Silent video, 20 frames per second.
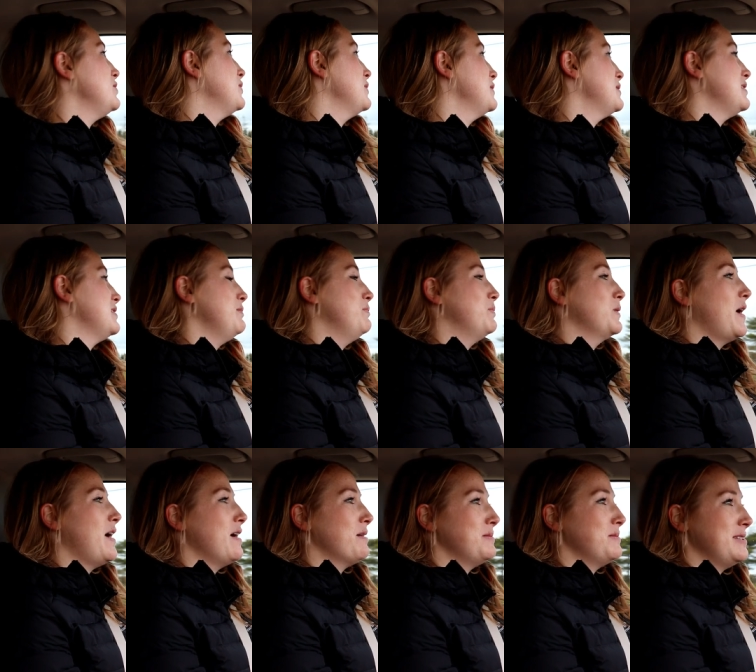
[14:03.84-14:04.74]
You can see
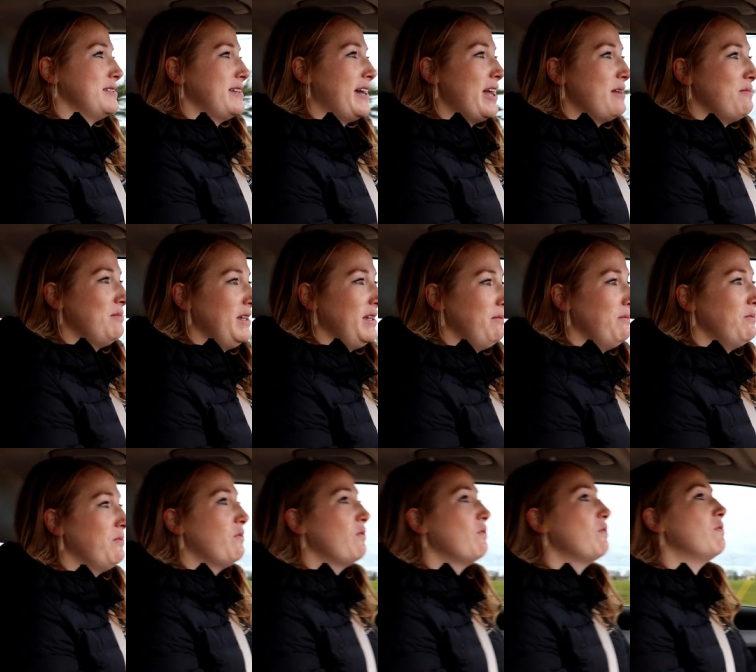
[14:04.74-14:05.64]
Brock beside me,
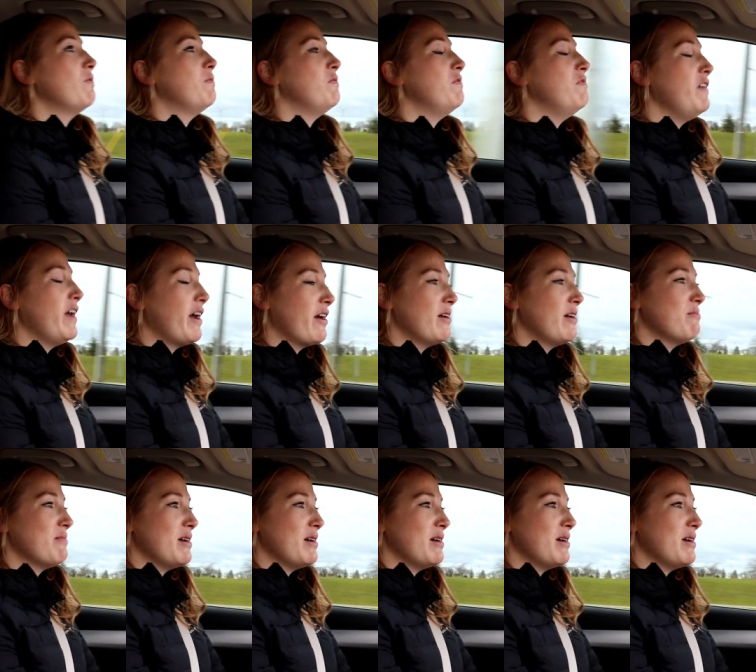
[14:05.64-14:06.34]
very